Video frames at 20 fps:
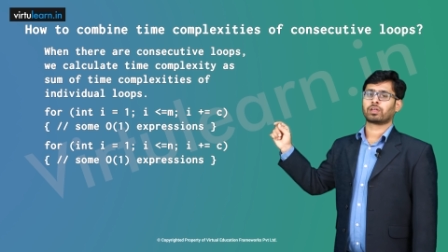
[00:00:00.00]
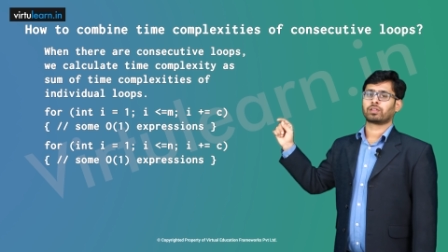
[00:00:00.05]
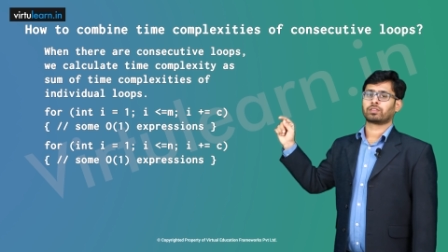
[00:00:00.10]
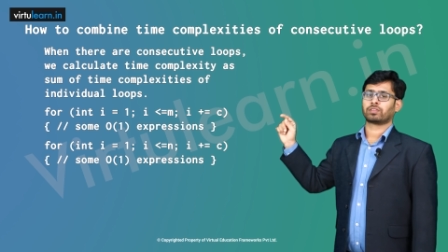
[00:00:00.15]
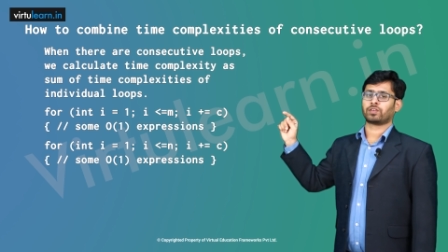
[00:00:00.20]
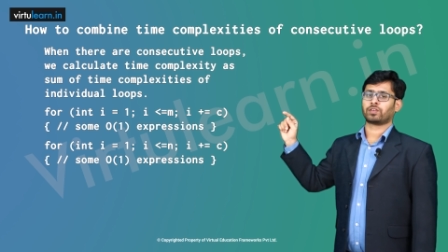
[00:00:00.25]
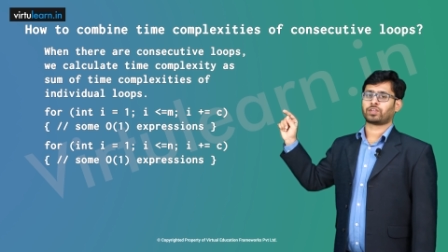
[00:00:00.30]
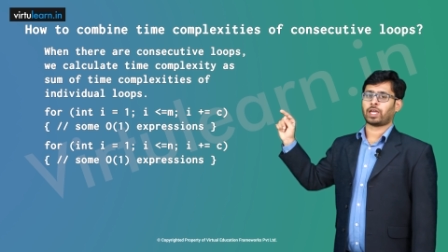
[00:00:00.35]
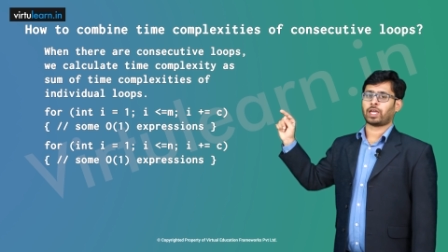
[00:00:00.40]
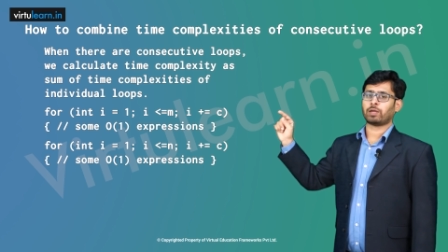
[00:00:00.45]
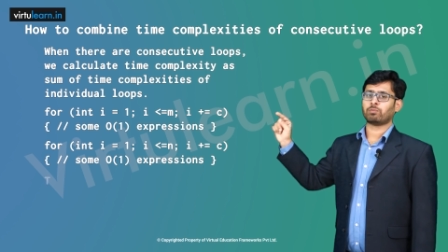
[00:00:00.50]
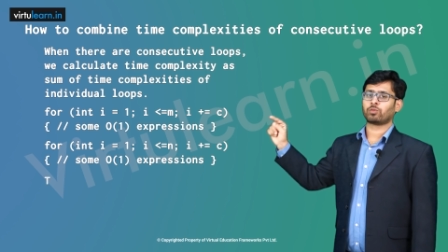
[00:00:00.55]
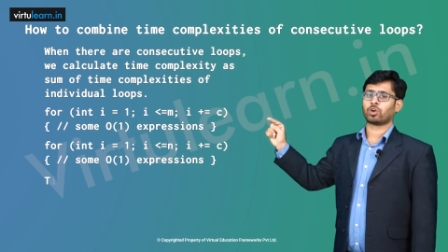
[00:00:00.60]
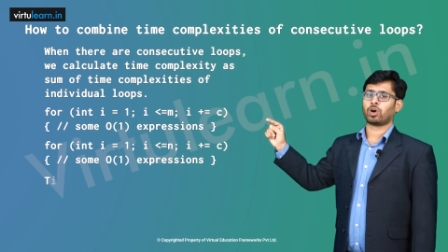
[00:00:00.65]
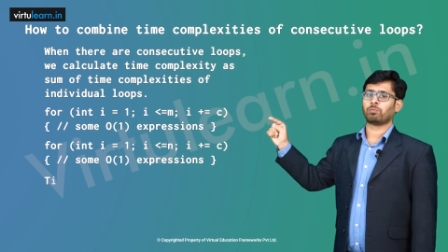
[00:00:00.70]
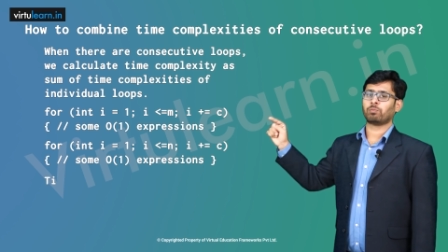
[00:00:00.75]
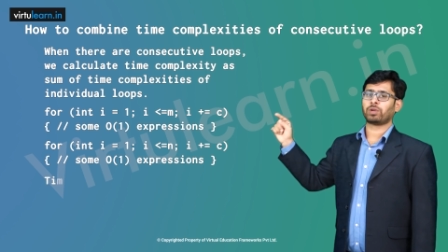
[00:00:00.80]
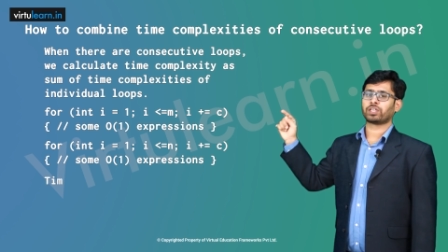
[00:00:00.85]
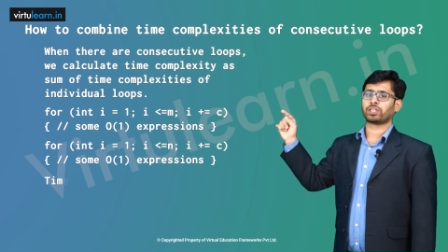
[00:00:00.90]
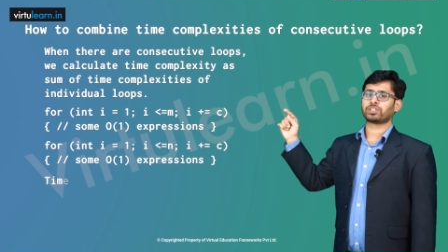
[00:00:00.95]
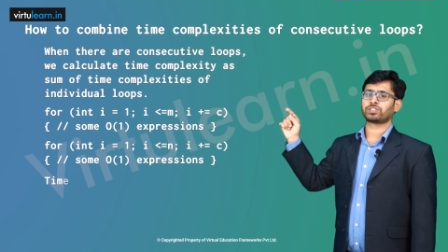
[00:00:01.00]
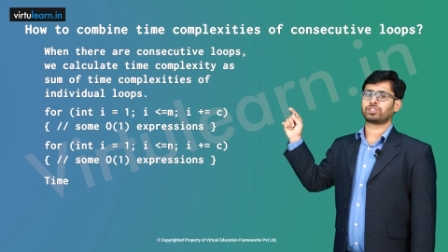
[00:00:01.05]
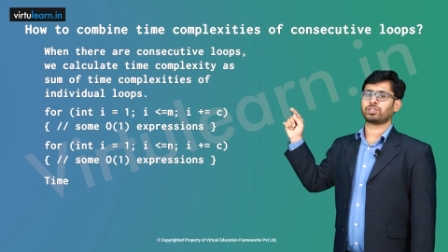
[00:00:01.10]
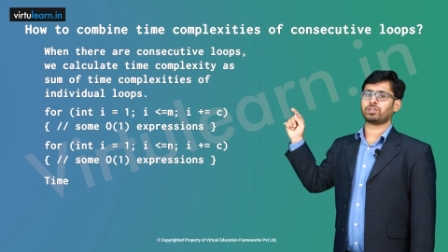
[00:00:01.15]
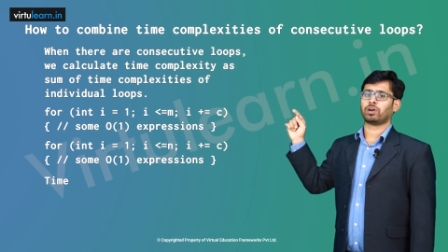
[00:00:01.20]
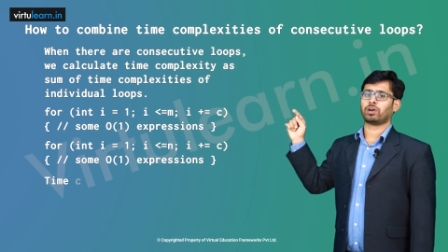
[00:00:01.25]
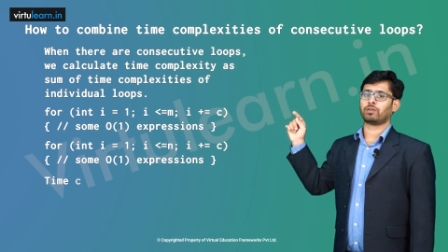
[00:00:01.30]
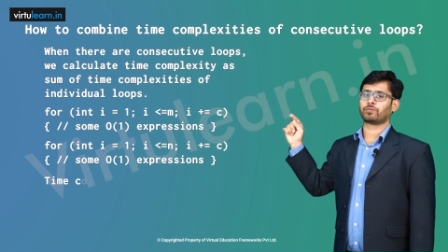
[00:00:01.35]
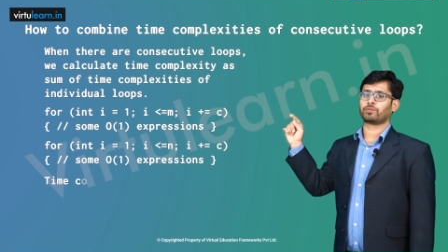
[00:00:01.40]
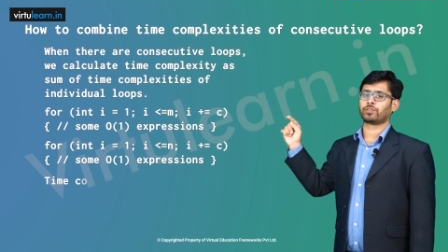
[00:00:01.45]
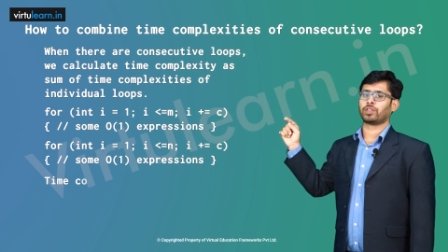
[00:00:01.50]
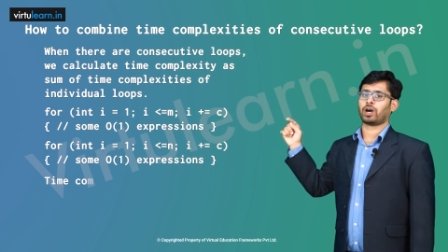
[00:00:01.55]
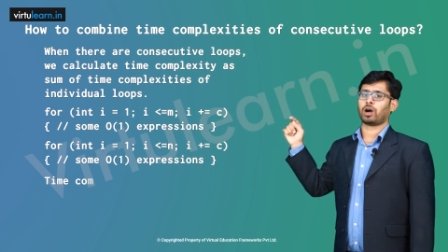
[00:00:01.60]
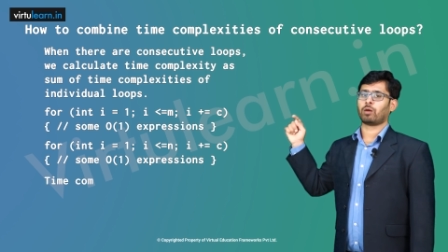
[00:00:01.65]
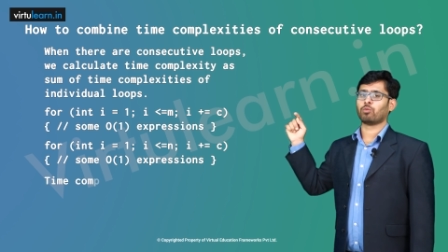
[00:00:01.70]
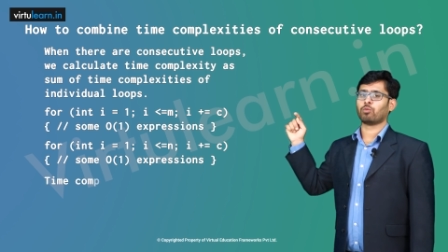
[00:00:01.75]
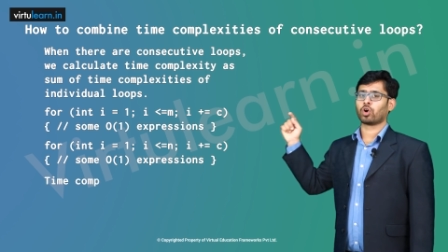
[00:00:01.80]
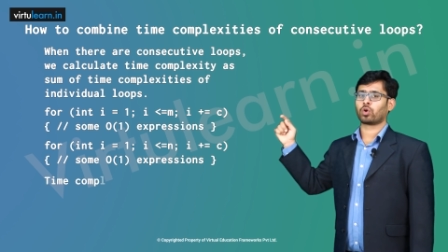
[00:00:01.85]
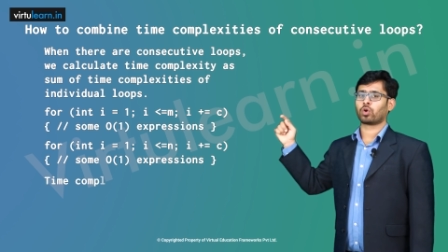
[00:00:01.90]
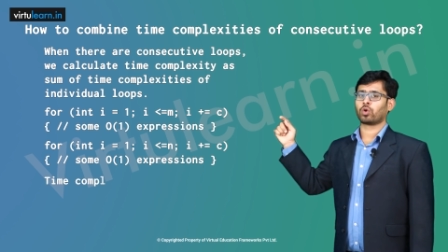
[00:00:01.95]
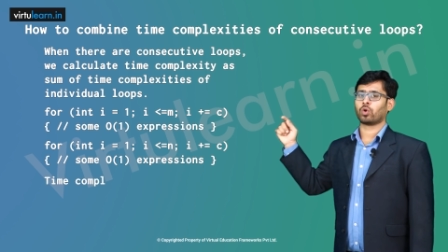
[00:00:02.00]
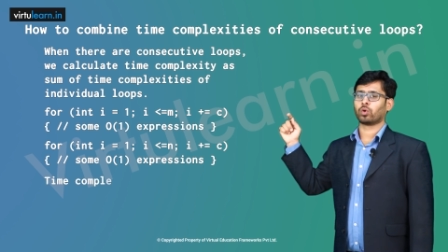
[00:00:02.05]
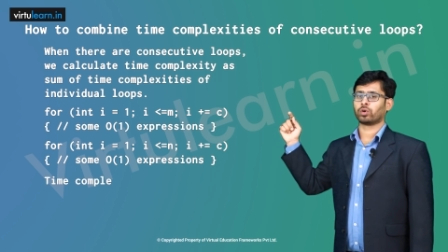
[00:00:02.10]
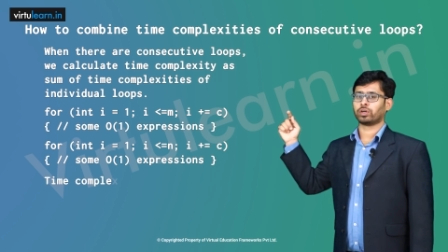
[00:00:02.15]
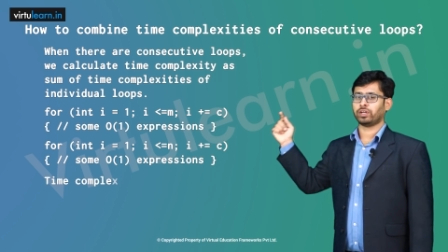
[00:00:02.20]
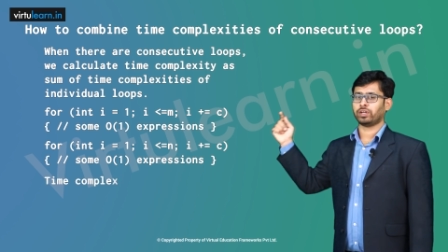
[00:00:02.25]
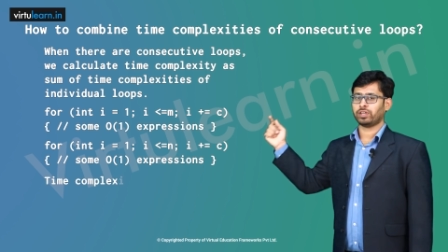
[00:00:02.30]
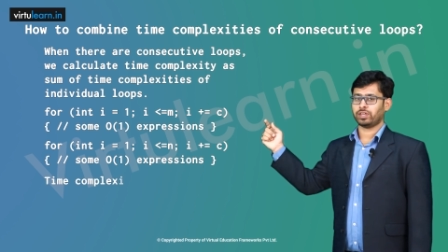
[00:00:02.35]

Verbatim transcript: the time complexity of the above code